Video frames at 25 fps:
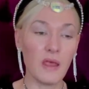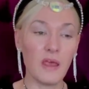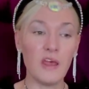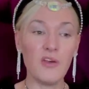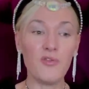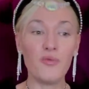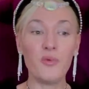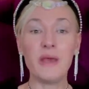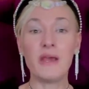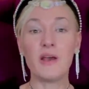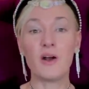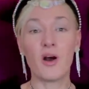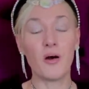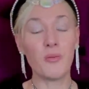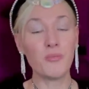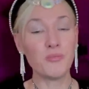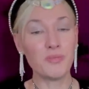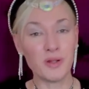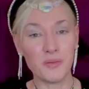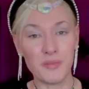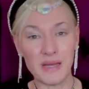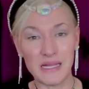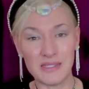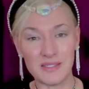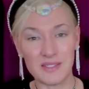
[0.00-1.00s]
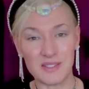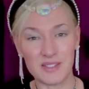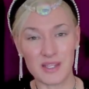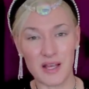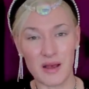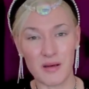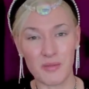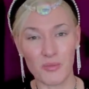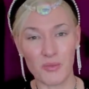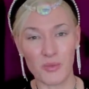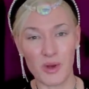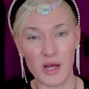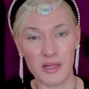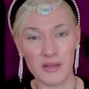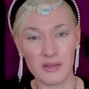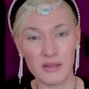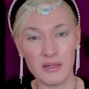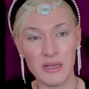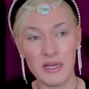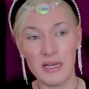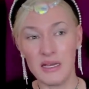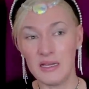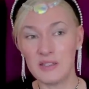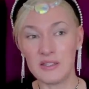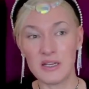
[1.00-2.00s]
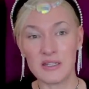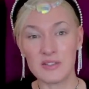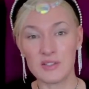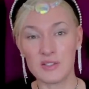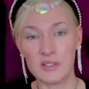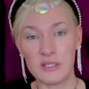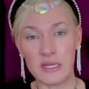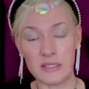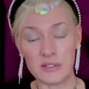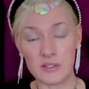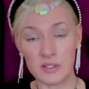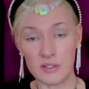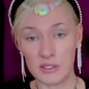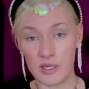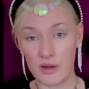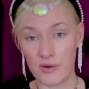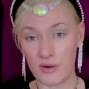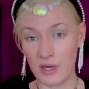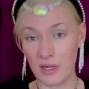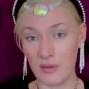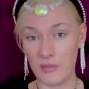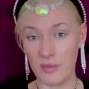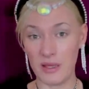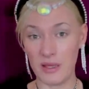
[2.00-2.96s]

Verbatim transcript: If we compliment someone, it doesn't necessarily